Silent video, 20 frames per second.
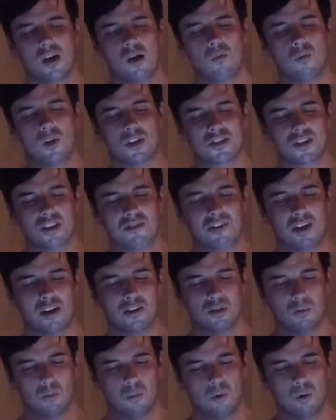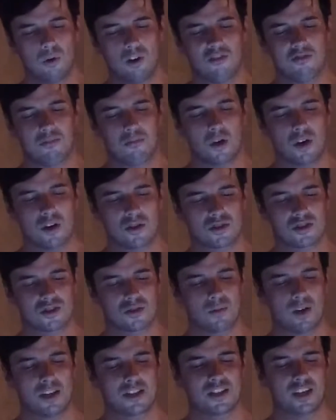Once I found a wall of moss
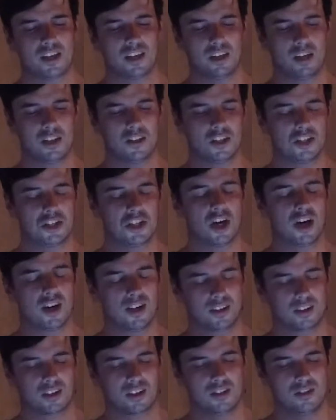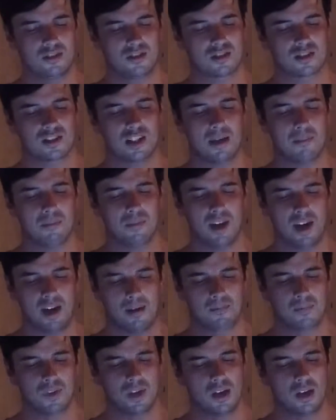sweating in the dark and slept there.